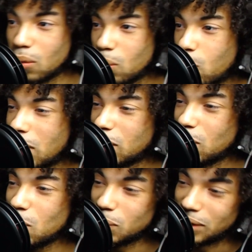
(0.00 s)
Wait,
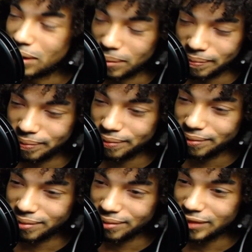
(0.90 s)
hold up.
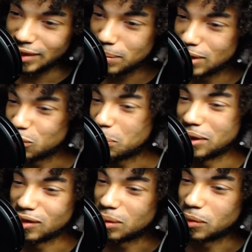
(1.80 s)
Let me
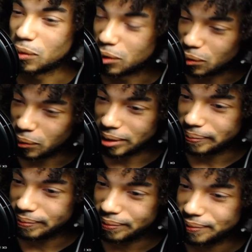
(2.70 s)
explain something real quick.
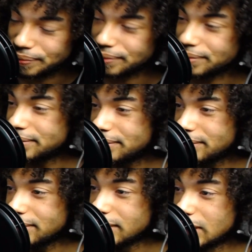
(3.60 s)

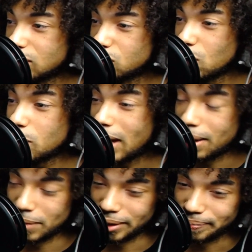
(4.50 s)

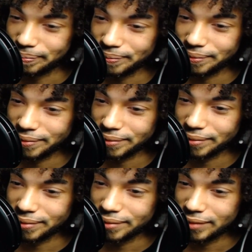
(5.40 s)
Togami
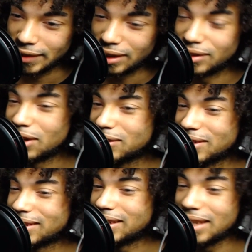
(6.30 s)

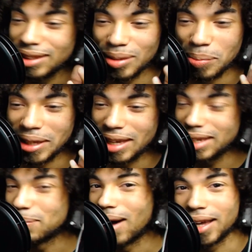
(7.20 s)
doesn't need to be
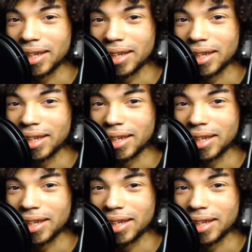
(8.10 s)
anybody.